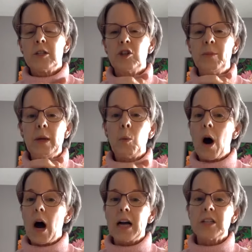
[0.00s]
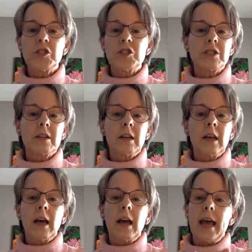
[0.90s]
to be washed
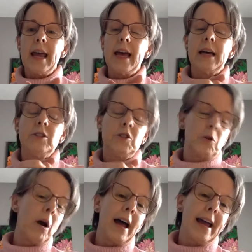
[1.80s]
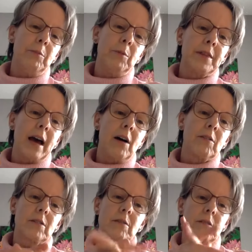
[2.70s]
and dried
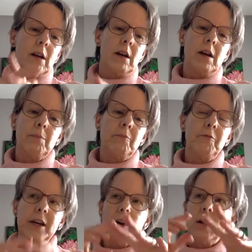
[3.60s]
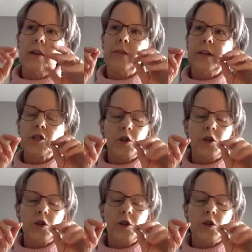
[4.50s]
without um, fear of it